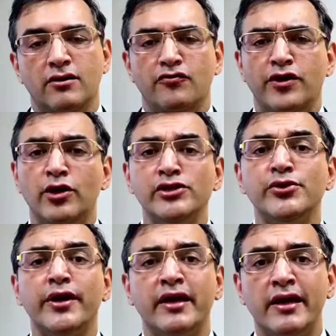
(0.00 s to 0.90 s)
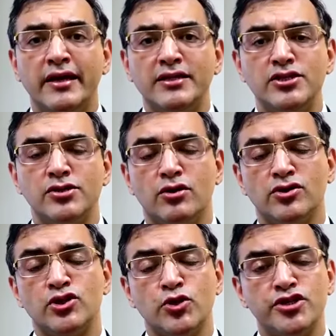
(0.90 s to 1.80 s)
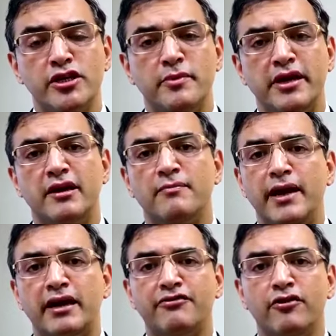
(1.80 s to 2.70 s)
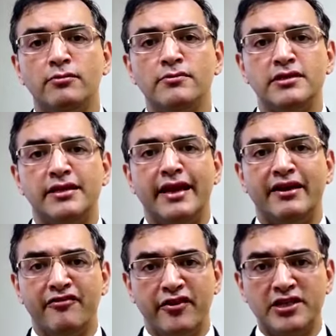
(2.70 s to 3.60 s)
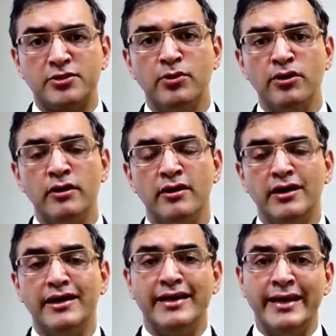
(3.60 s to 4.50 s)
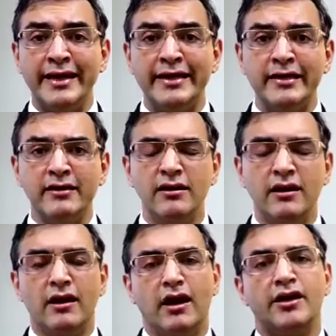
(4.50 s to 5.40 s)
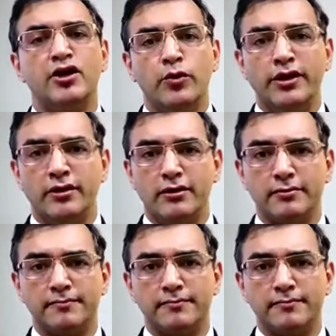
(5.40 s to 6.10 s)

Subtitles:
We also engage on social media platforms like Facebook, LinkedIn, and Twitter.